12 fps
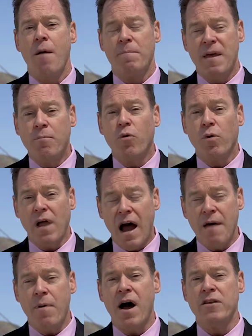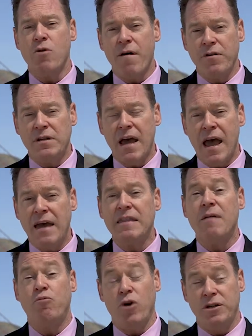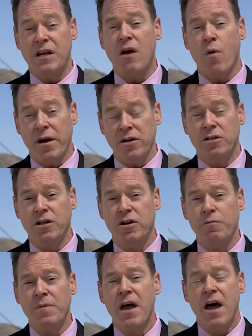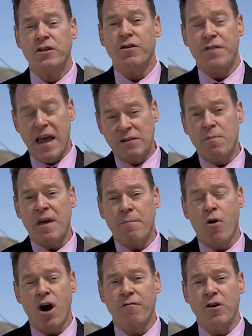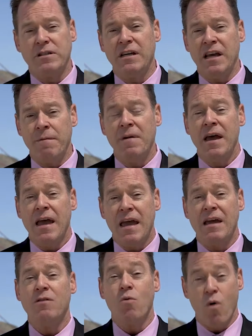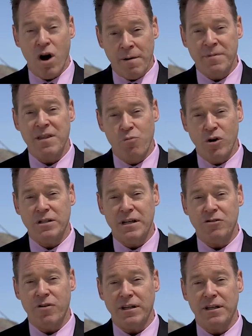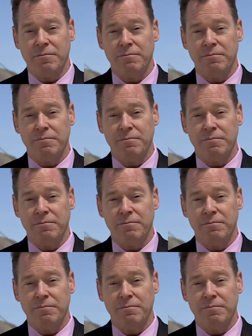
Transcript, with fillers: people rely upon you every day and they appreciate what you do. So thanks for being part of our team and welcome to the Bridge District.